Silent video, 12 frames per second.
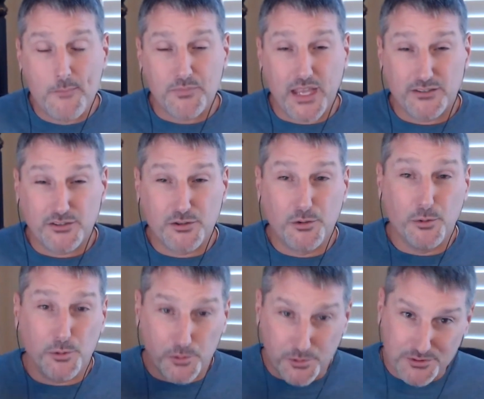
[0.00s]
as
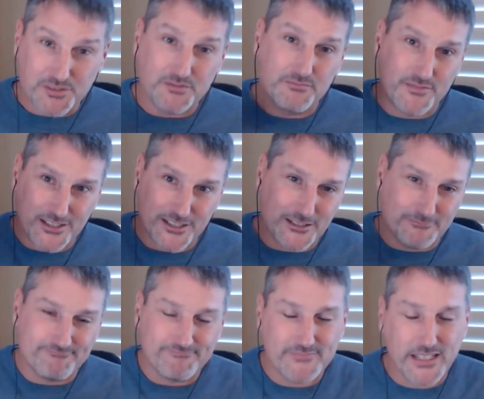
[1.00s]
tools
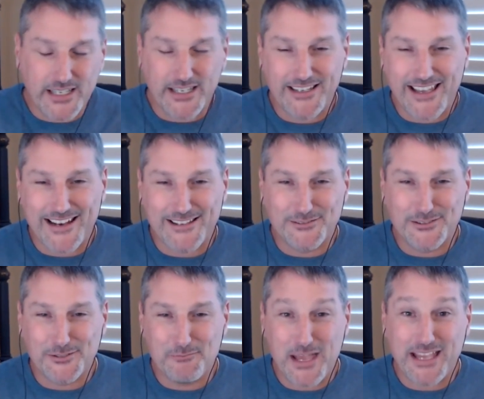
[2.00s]
to, again, kind of
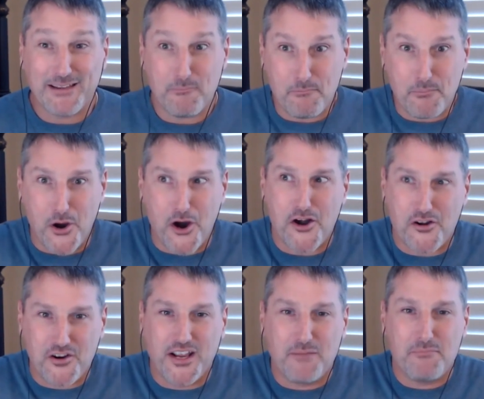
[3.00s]
to make
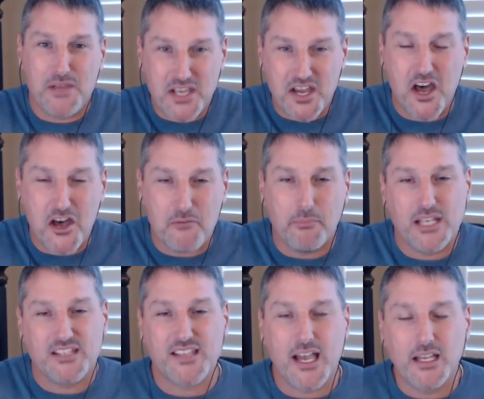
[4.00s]
partnering become
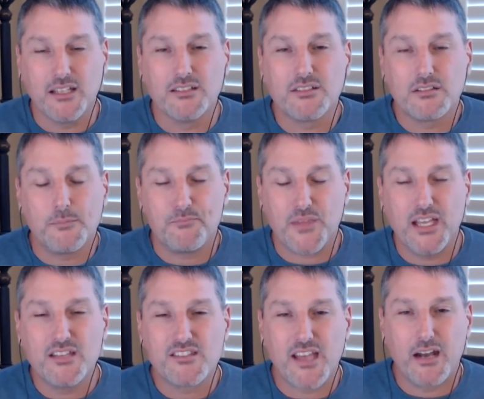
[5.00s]
a science
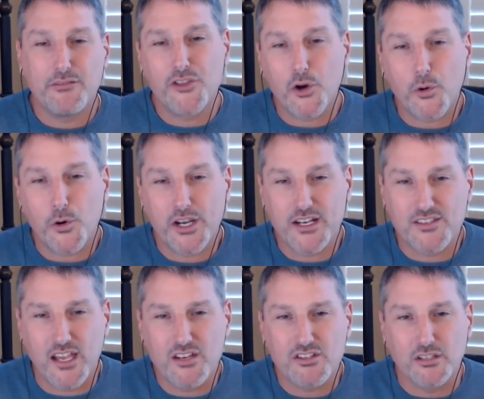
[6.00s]
inside of their
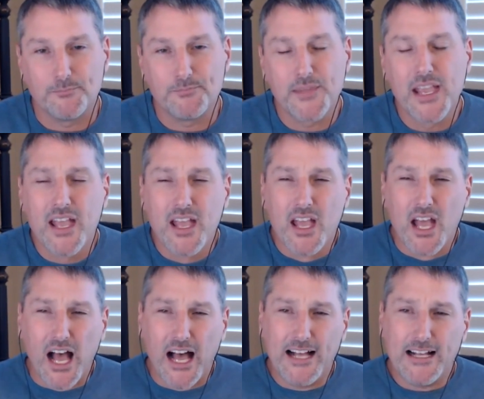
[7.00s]
organization.
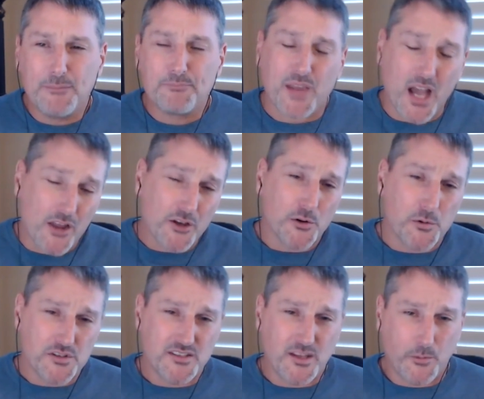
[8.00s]
Other
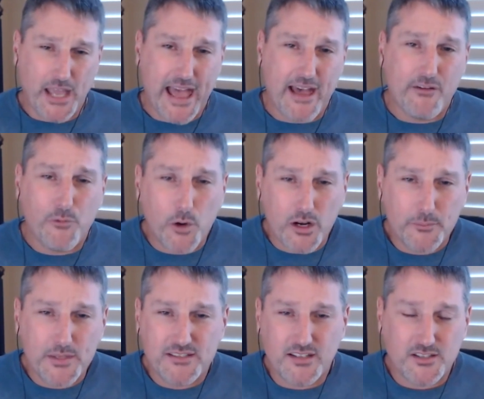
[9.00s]
courses that we have, one
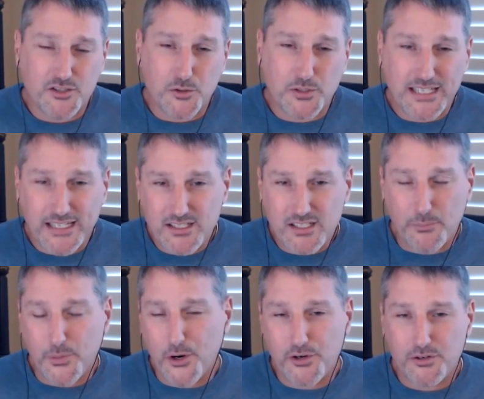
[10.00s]
of them is the
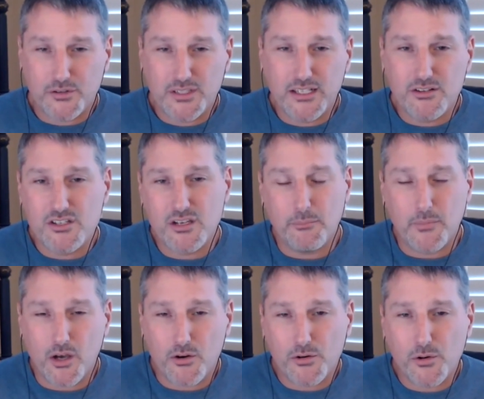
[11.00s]
Strategic Partner Leadership
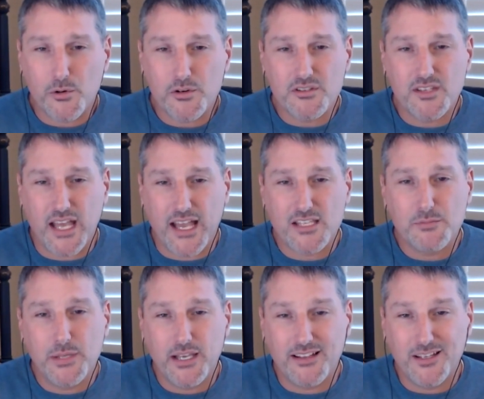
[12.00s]
Model course, the
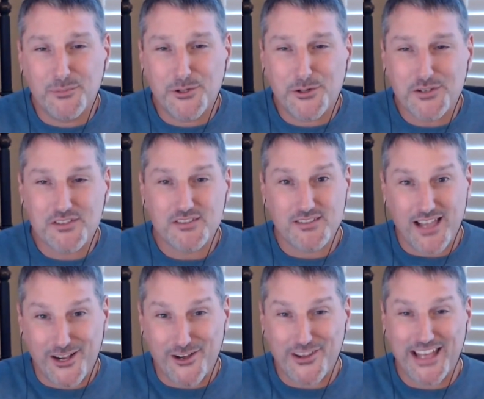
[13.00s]
SPLM course.
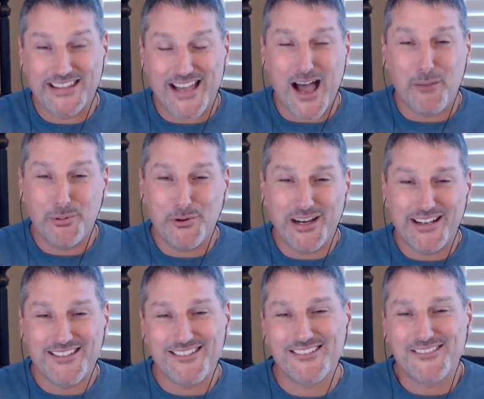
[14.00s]
I call that the
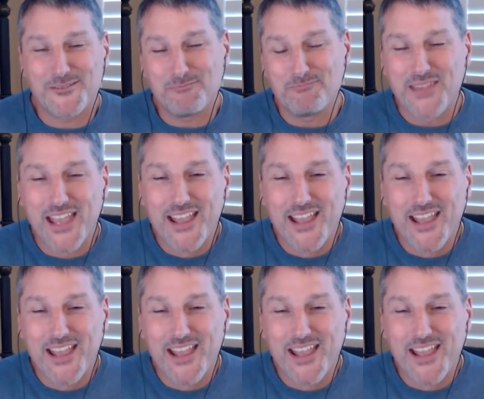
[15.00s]
operating system.